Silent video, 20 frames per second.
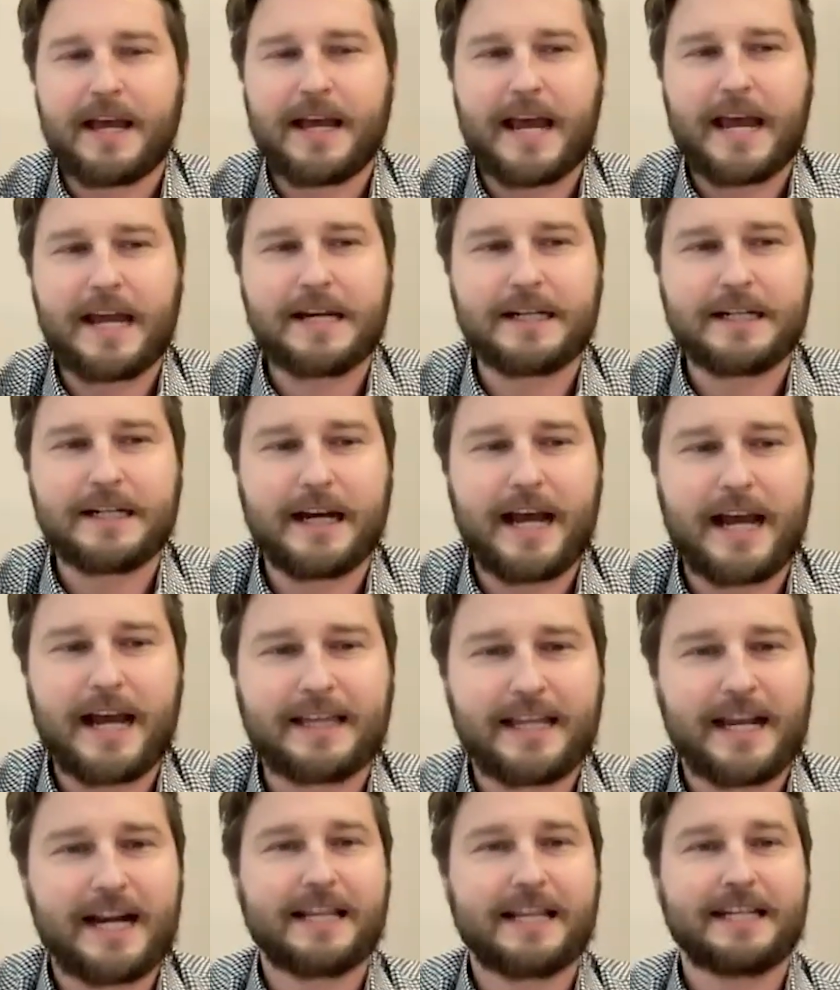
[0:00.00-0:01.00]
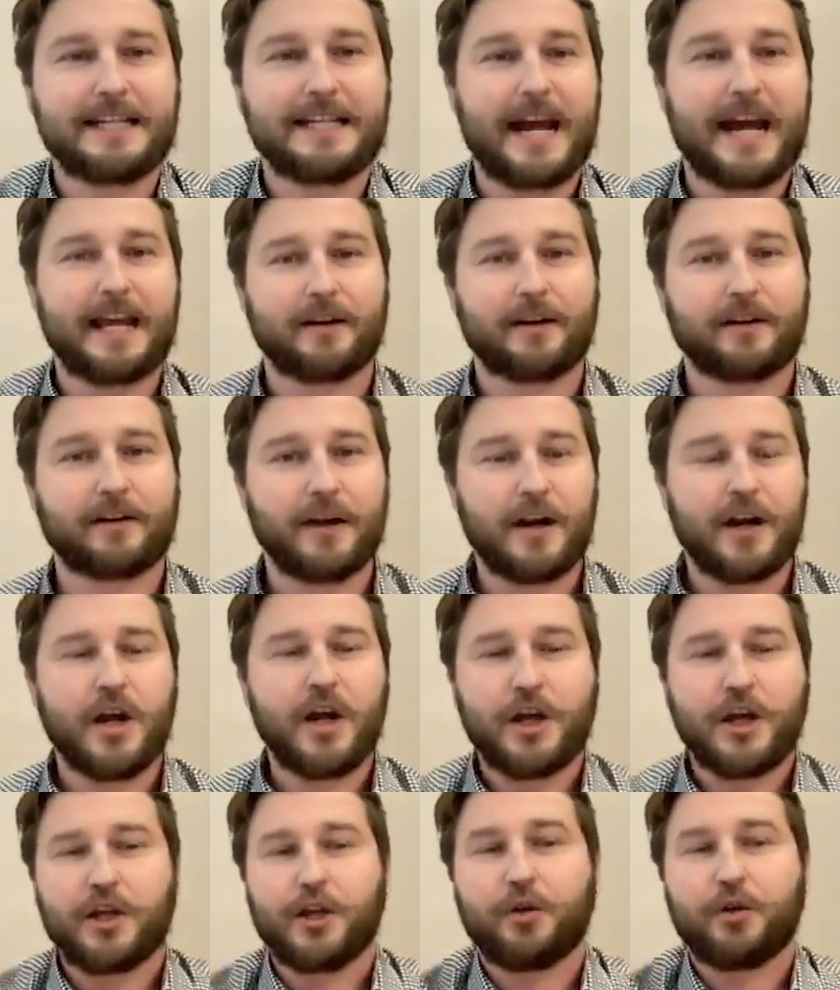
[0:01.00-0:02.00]
And uh, at the end of the day, you're
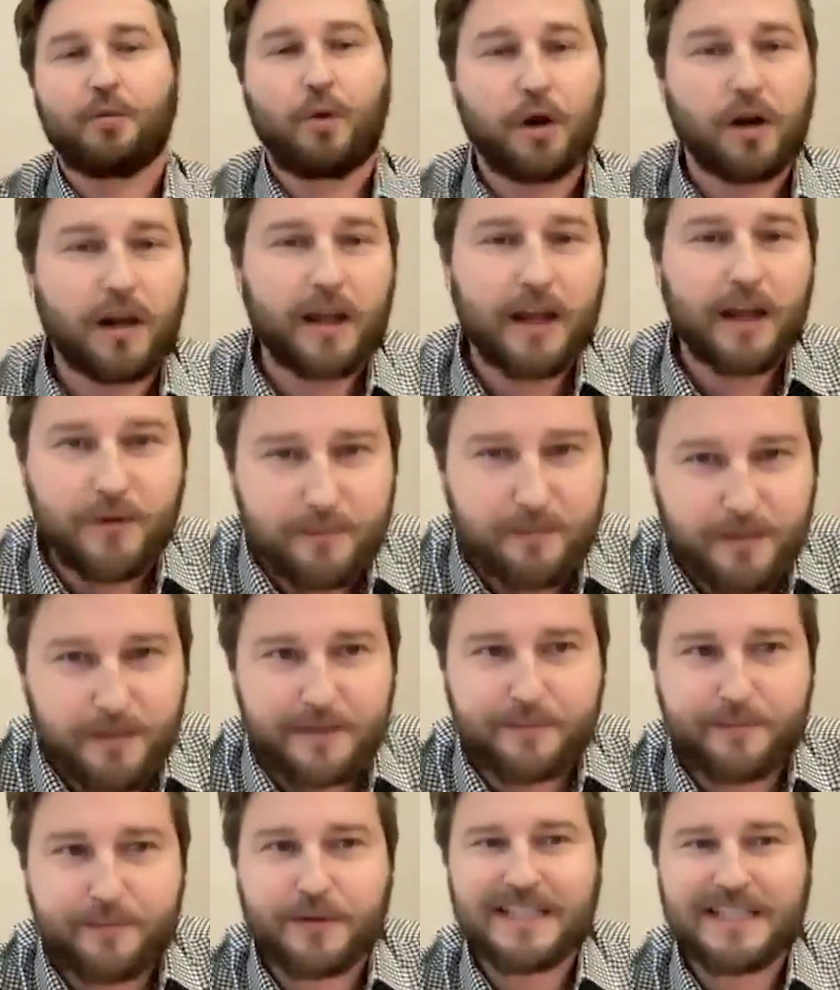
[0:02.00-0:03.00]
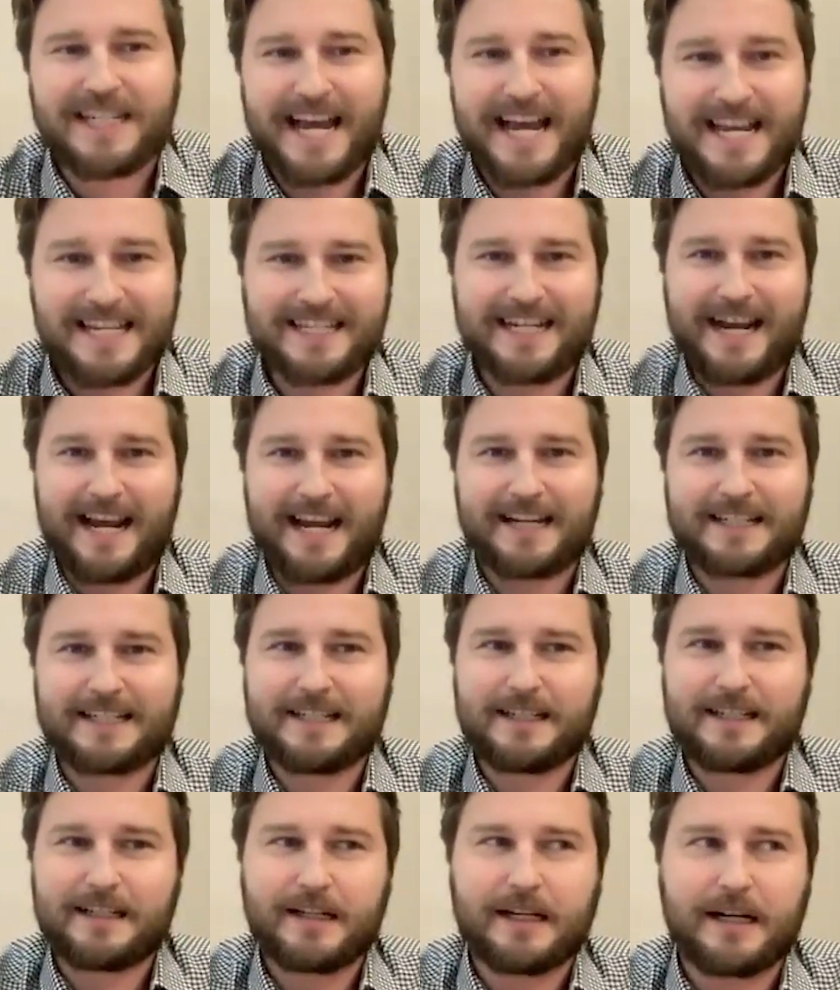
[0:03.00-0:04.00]
you're working with people's nest
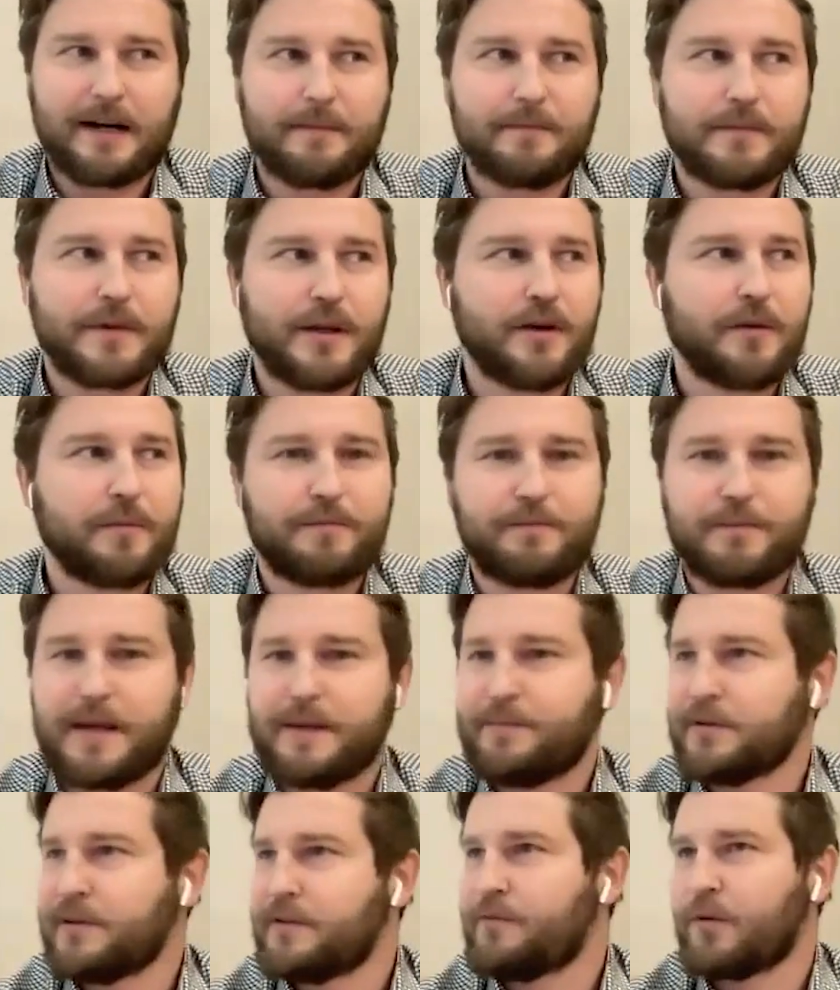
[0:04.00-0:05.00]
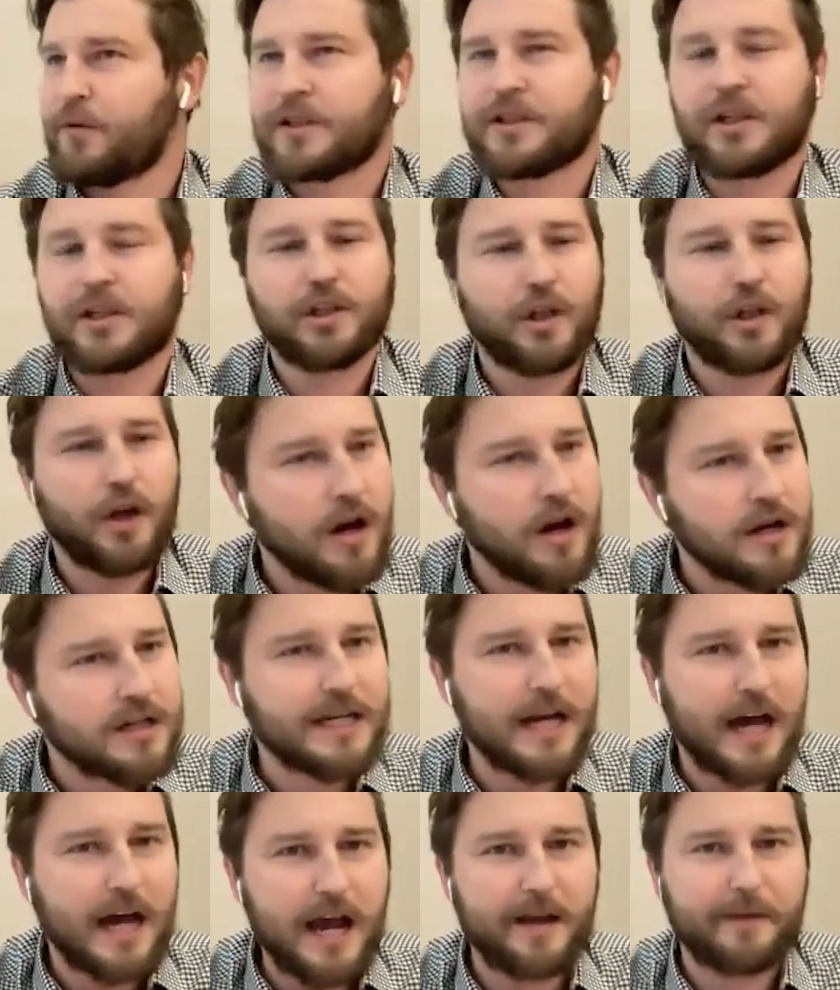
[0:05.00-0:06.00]
eggs. Um, you know, right. people have worked a long
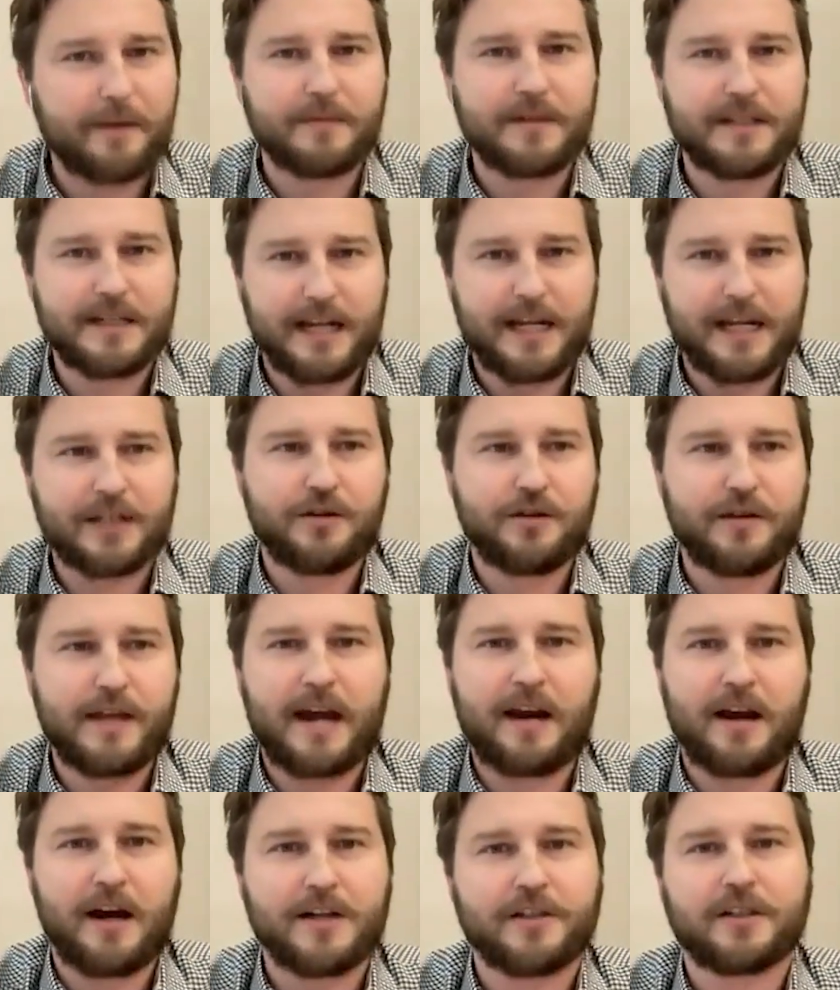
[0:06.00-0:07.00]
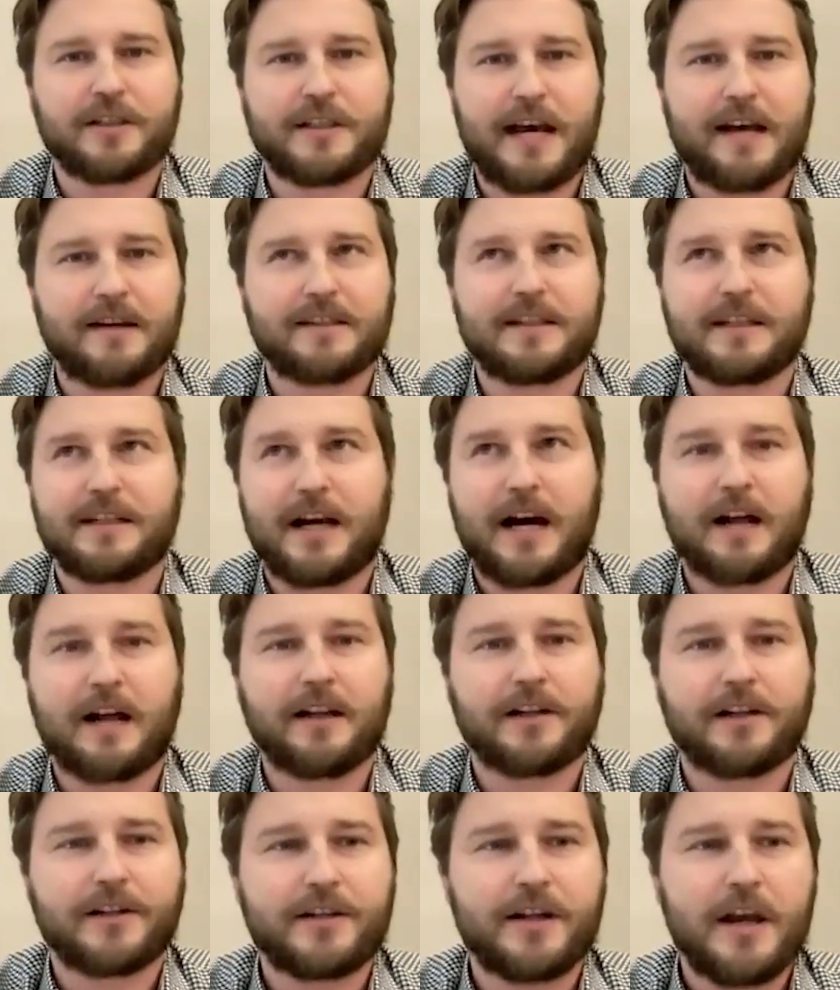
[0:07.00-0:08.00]
time to get you that hundred thousand
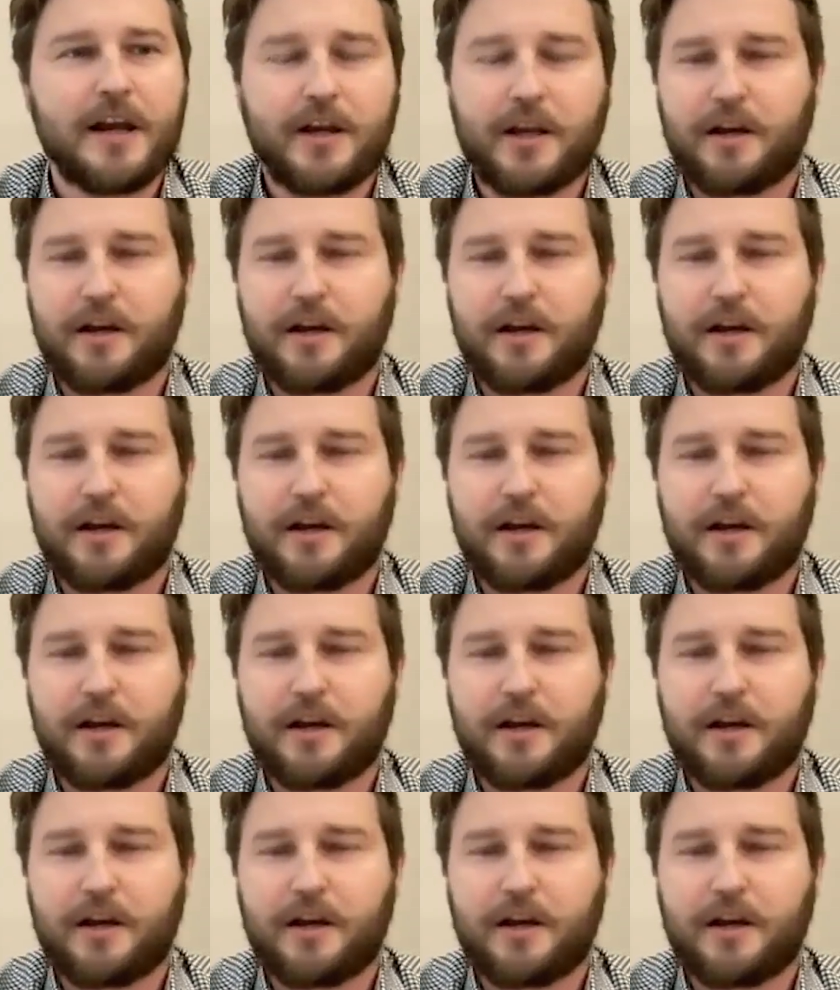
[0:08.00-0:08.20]
dollars.